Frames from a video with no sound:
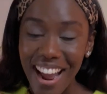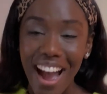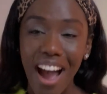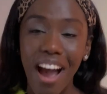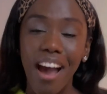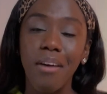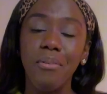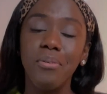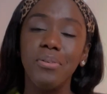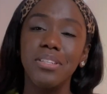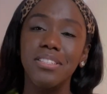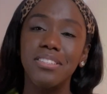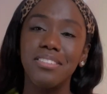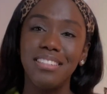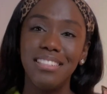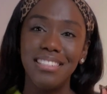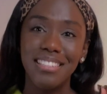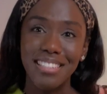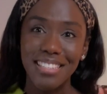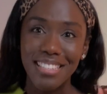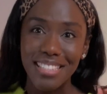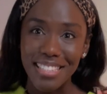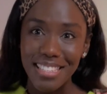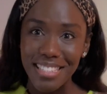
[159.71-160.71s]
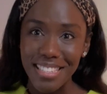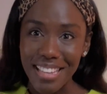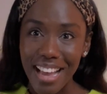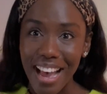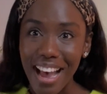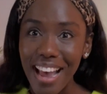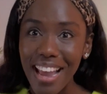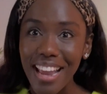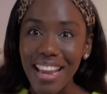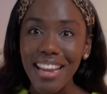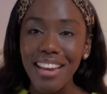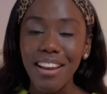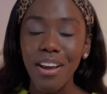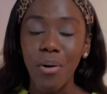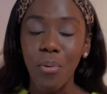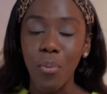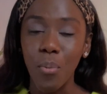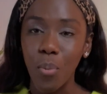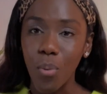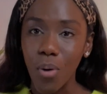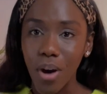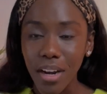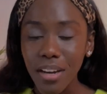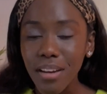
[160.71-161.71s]
I was going to sign a
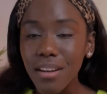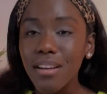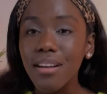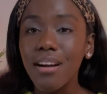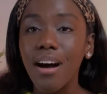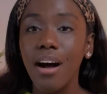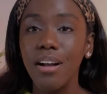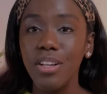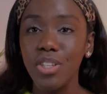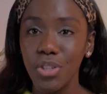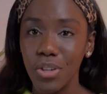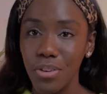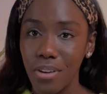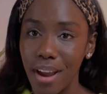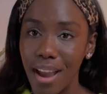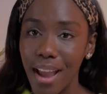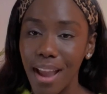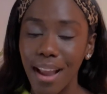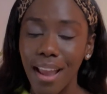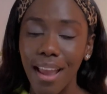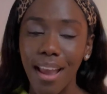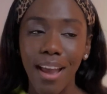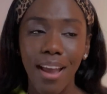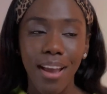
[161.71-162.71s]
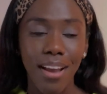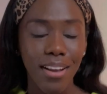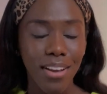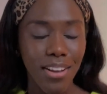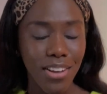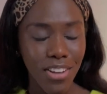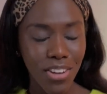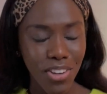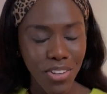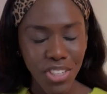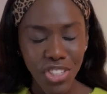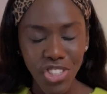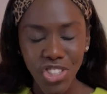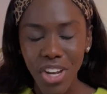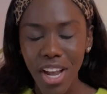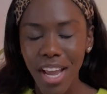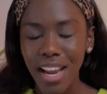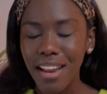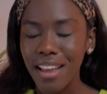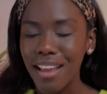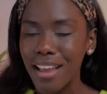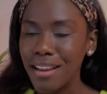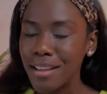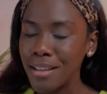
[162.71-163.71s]
one-year contract, go to
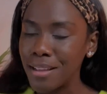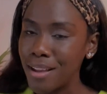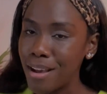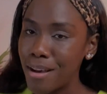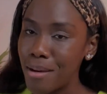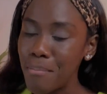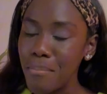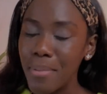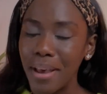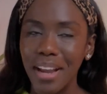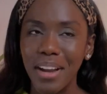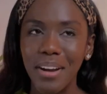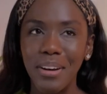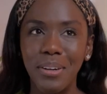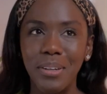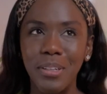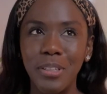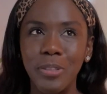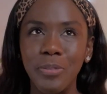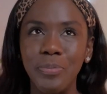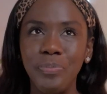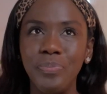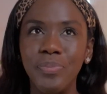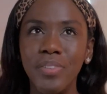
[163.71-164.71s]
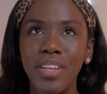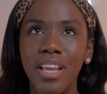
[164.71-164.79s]
China, and come back home.